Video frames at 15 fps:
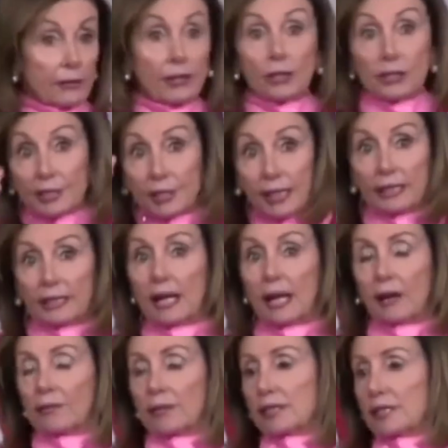They're saying
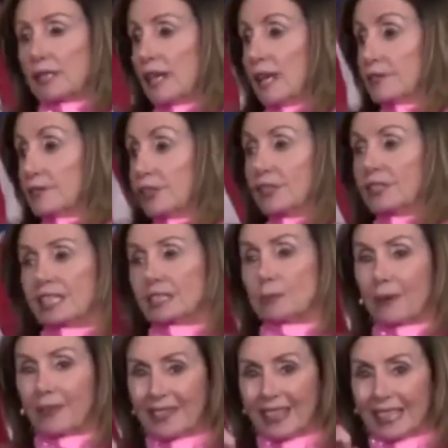now they didn't have tear gas,
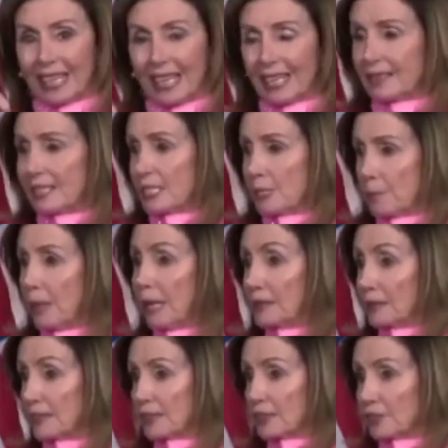but they had these
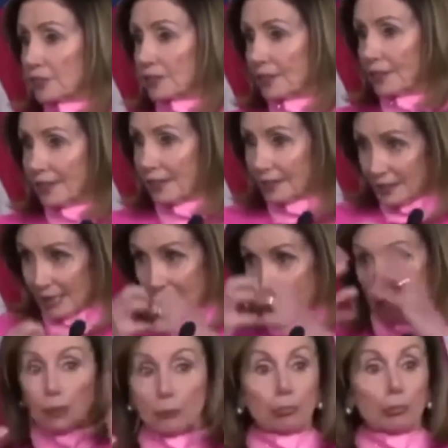pellets that
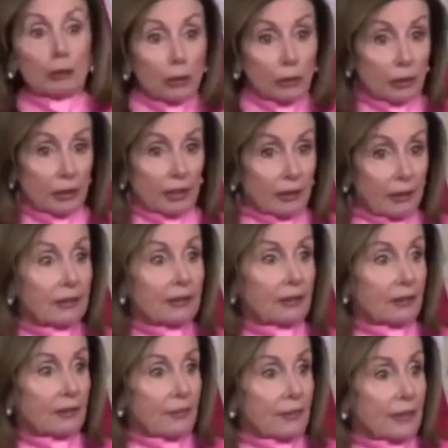exploded
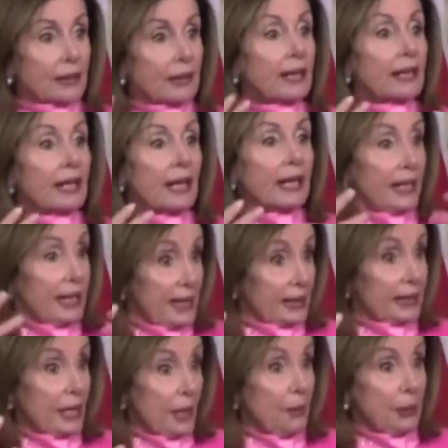and had
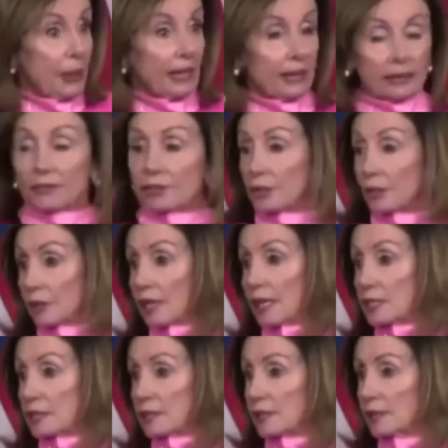the impact of tear
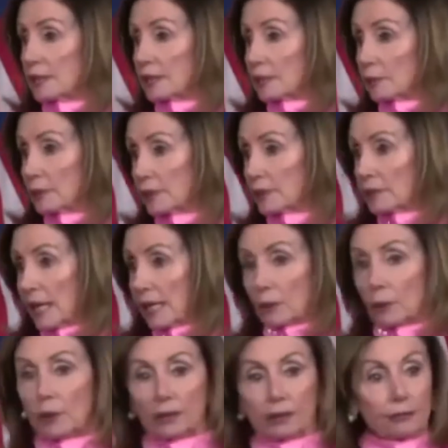gas. Whether
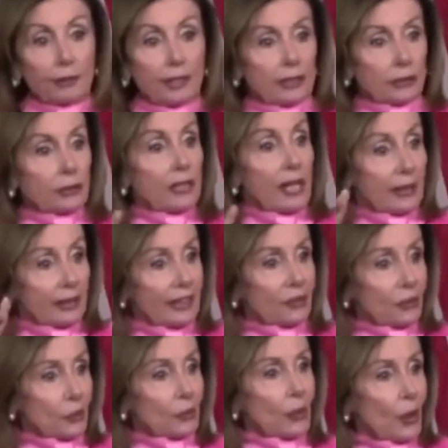that qualifies or not, I
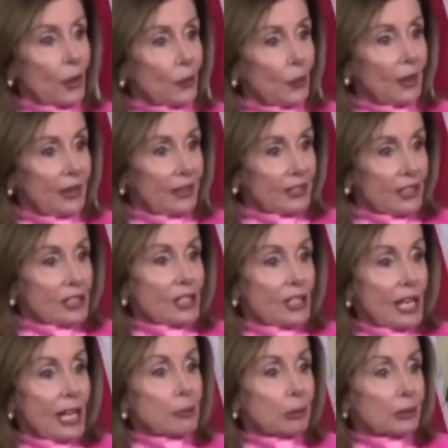don't know. It just
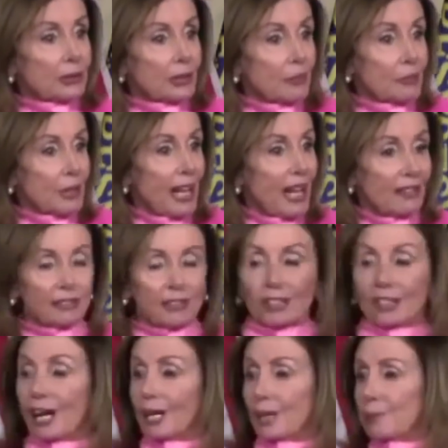enables them to have
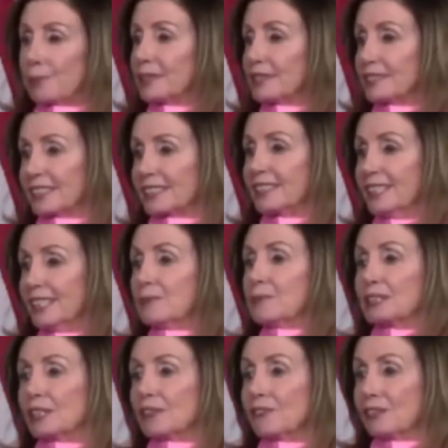deniability.
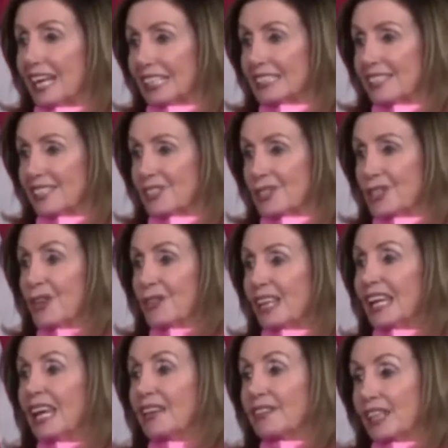But the fact is,
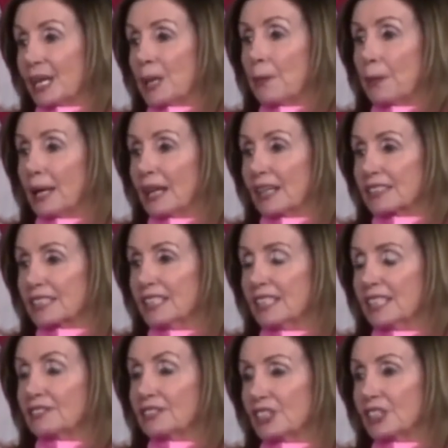they had the impact
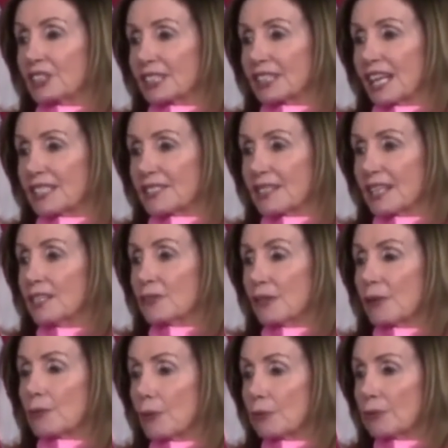of tear gas, and
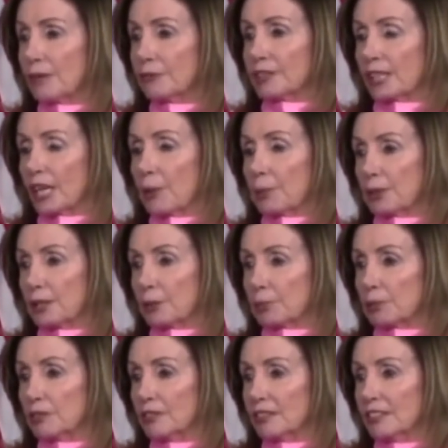they were roughing up
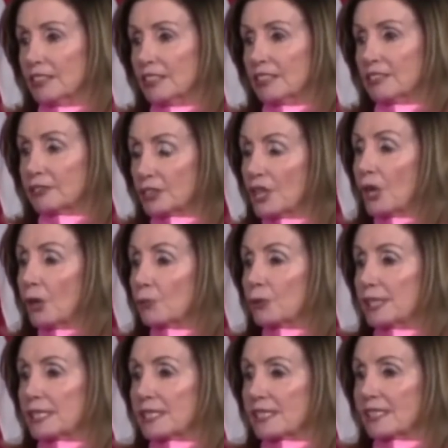people for no
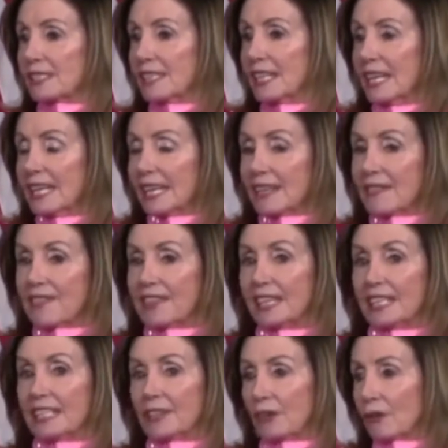reason. And
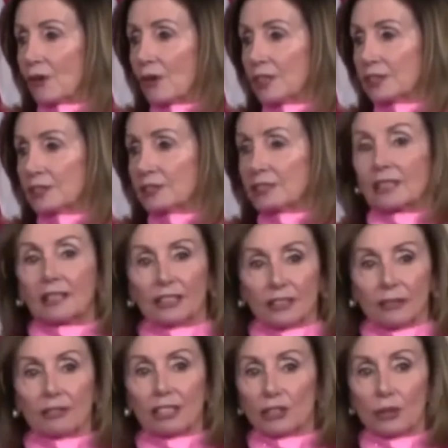they crossed a
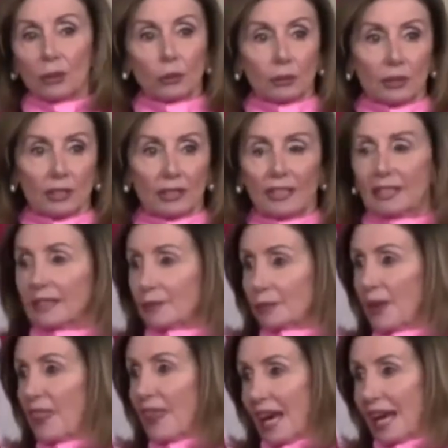threshold
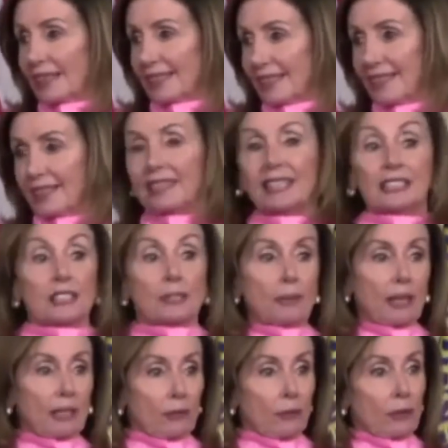with that. And then to
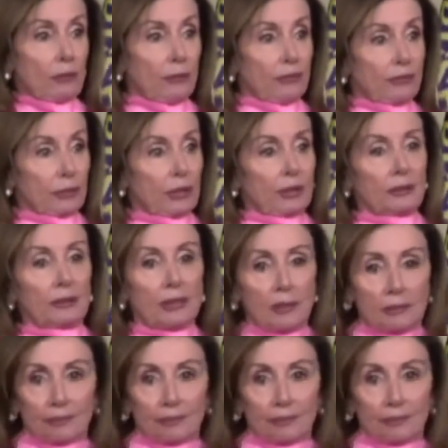make room for